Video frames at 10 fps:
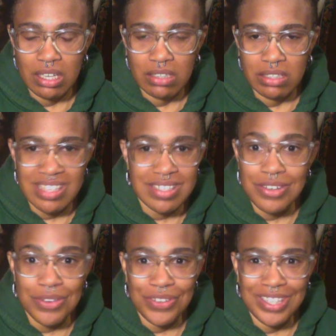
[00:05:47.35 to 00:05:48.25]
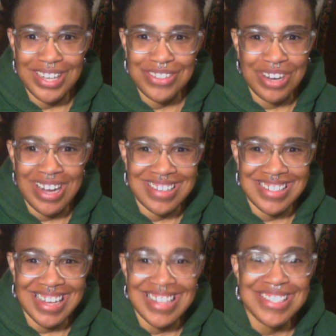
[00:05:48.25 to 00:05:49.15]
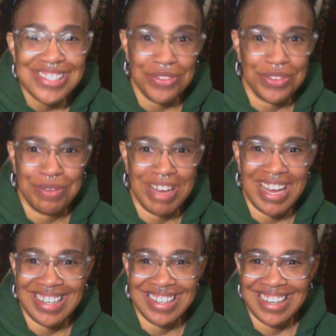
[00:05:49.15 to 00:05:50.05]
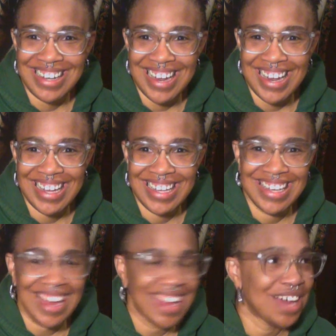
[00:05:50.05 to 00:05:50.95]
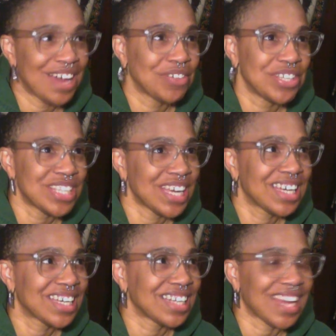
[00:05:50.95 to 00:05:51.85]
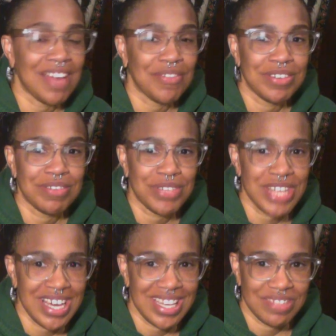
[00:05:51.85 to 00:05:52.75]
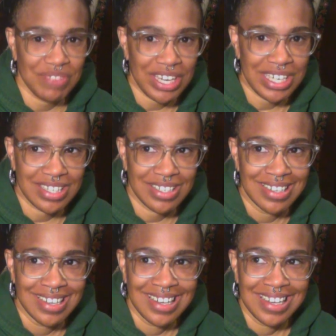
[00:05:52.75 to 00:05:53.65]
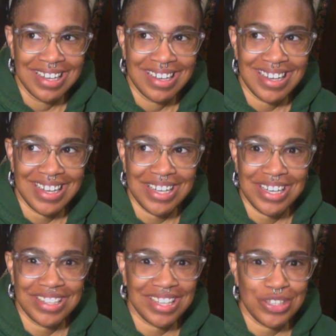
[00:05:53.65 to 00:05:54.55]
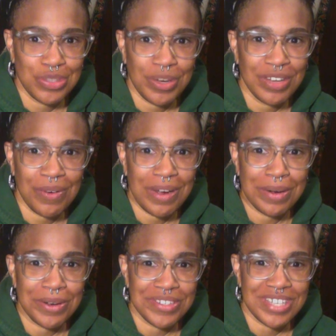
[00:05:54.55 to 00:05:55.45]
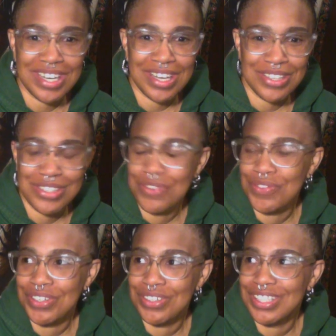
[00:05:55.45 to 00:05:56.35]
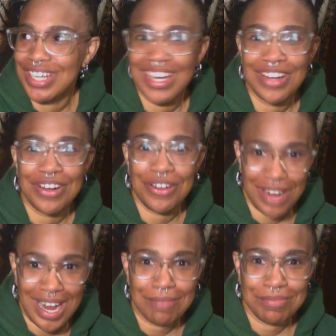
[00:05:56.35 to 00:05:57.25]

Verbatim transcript: I still feel like trash. I still feel bad. And I haven't taken I haven't taken Vicodin in like 24 hours and I still feel like crap.